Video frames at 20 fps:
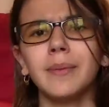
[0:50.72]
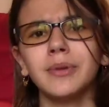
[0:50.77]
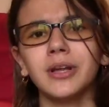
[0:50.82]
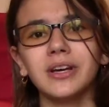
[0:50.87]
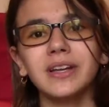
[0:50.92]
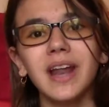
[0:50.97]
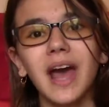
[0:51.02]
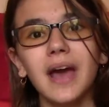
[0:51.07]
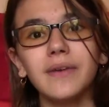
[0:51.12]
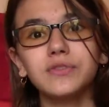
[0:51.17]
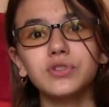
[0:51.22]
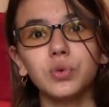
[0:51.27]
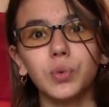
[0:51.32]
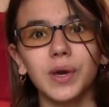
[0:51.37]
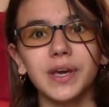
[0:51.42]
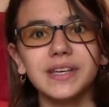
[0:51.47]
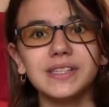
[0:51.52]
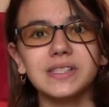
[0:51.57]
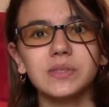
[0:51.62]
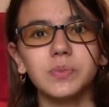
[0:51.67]
I'm not gonna have
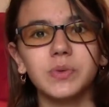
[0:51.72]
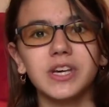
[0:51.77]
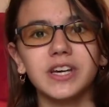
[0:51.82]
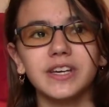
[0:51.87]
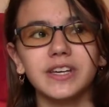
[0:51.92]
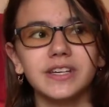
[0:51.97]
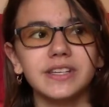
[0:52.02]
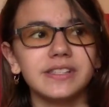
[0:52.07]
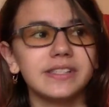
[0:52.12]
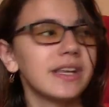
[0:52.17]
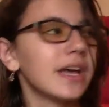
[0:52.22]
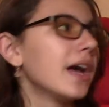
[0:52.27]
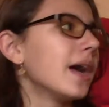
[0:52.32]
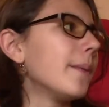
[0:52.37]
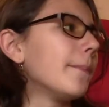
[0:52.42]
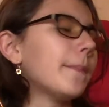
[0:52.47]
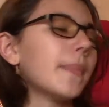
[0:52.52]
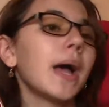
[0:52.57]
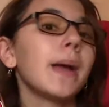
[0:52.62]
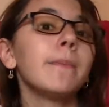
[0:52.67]
Twix because
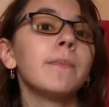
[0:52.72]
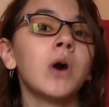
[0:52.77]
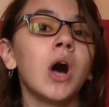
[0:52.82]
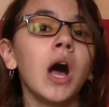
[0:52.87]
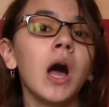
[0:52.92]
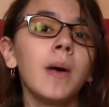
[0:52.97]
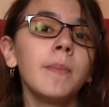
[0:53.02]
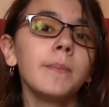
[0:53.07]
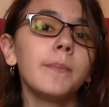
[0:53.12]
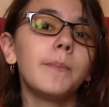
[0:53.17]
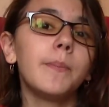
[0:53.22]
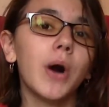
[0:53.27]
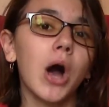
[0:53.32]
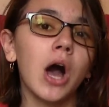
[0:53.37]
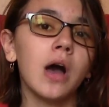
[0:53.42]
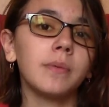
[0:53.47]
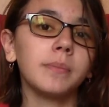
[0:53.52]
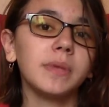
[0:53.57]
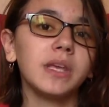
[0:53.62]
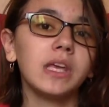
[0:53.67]
my mom
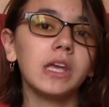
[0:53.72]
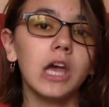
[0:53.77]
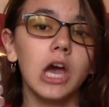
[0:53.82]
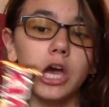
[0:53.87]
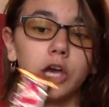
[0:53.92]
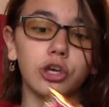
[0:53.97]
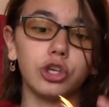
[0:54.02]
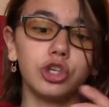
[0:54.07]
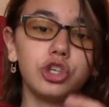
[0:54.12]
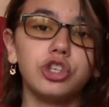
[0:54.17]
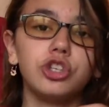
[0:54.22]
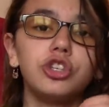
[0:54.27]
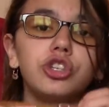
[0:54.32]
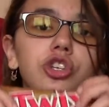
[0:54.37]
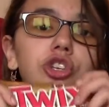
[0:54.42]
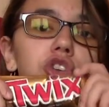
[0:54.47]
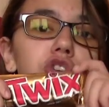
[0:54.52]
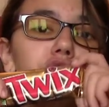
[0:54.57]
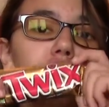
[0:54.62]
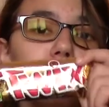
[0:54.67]
bought me a
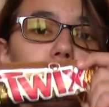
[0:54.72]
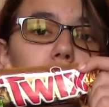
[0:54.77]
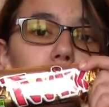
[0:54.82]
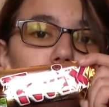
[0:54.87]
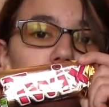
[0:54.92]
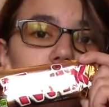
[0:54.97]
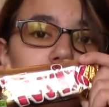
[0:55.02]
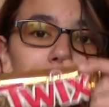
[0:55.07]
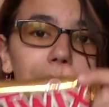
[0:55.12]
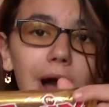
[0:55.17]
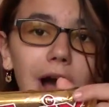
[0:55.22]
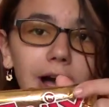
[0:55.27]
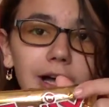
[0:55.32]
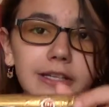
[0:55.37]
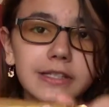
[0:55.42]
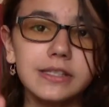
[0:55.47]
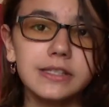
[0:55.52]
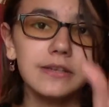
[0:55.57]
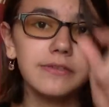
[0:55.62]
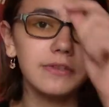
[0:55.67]
huge
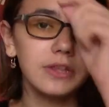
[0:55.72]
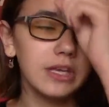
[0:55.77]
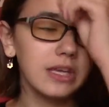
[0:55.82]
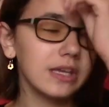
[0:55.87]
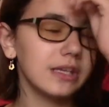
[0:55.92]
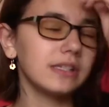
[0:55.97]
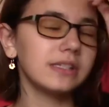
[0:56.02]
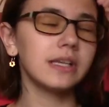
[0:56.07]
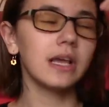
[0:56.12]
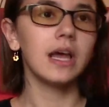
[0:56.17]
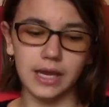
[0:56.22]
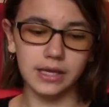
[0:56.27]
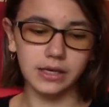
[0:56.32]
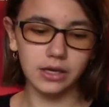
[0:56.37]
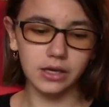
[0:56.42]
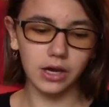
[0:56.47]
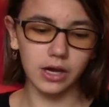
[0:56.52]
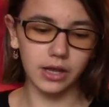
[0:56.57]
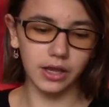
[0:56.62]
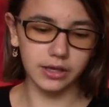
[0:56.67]
box of these.
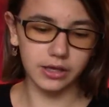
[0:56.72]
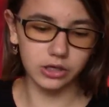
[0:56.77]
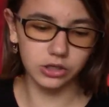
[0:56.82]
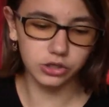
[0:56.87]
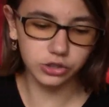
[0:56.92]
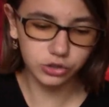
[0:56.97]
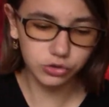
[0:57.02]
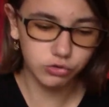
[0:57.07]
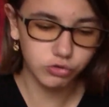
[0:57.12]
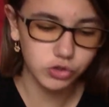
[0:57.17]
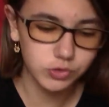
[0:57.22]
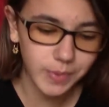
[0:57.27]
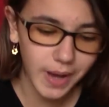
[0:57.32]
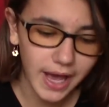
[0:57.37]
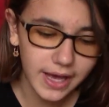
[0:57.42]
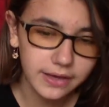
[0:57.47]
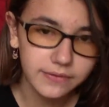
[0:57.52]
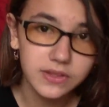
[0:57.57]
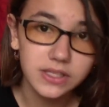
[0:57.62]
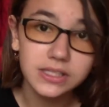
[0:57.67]
And I got like a huge
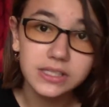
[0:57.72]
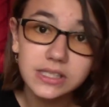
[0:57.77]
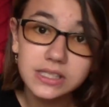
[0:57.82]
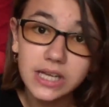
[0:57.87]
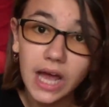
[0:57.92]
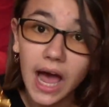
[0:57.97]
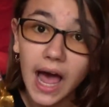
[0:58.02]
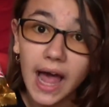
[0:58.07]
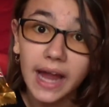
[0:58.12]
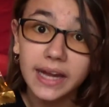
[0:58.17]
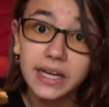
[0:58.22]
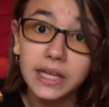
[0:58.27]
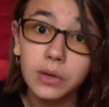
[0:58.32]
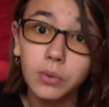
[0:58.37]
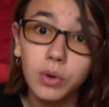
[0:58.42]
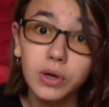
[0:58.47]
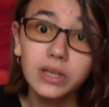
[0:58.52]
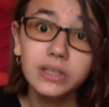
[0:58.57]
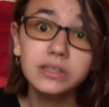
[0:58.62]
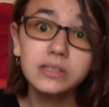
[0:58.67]
bag of these tiny
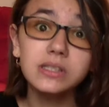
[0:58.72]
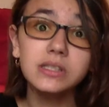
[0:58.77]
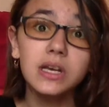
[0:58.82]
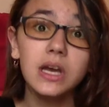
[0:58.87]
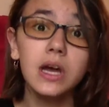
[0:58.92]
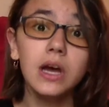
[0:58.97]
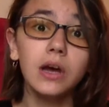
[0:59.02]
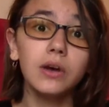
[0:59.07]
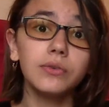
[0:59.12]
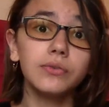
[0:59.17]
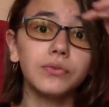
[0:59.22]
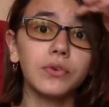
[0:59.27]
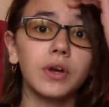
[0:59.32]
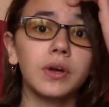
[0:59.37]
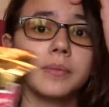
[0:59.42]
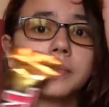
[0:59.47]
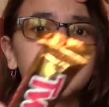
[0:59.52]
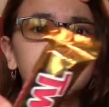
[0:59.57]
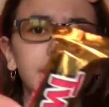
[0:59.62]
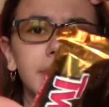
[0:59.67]
ones
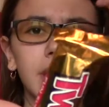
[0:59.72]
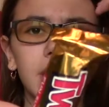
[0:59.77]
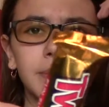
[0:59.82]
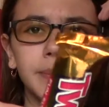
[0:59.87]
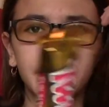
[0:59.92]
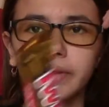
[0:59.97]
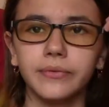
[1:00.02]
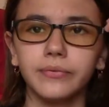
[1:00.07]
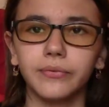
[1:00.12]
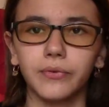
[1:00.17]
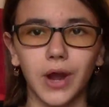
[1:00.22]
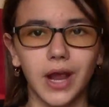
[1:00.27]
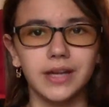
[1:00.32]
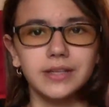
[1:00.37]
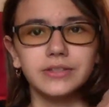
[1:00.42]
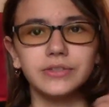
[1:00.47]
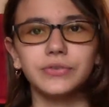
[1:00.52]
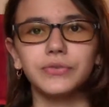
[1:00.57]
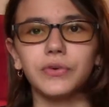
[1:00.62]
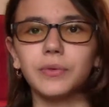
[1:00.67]
from like my
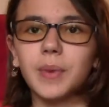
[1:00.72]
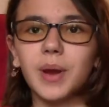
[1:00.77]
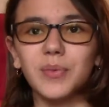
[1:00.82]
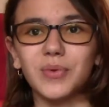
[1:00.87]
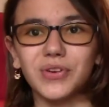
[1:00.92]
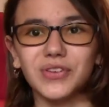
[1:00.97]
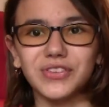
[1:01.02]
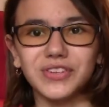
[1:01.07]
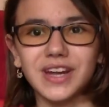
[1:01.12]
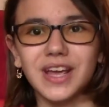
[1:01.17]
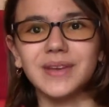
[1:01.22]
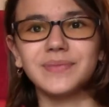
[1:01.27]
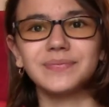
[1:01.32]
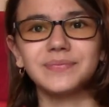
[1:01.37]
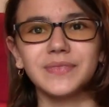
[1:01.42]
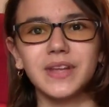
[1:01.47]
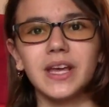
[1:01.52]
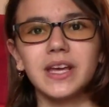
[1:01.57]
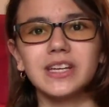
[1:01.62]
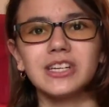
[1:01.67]
friend for my birthday.
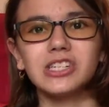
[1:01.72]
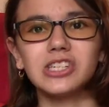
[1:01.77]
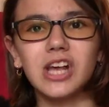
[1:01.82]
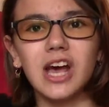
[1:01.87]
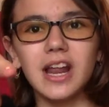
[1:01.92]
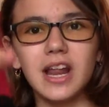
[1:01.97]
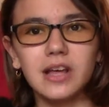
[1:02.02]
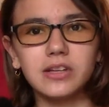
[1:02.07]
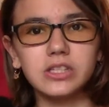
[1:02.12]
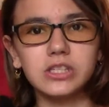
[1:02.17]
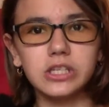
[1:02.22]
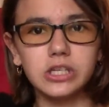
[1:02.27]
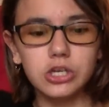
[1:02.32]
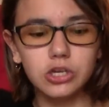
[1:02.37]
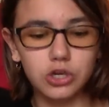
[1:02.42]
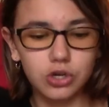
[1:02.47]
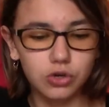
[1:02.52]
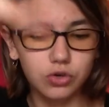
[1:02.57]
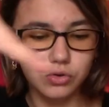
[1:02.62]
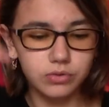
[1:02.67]
Shout out to
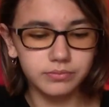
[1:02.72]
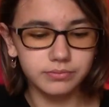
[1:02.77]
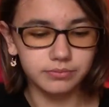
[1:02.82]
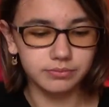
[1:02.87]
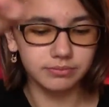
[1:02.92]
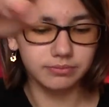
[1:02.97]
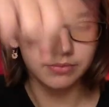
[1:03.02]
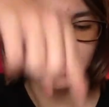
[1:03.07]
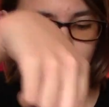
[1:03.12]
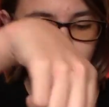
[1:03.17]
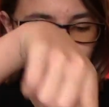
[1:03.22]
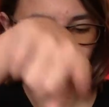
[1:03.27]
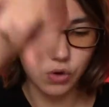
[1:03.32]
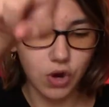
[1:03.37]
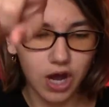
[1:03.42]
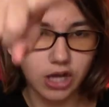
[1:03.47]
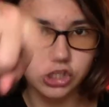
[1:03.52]
you if you're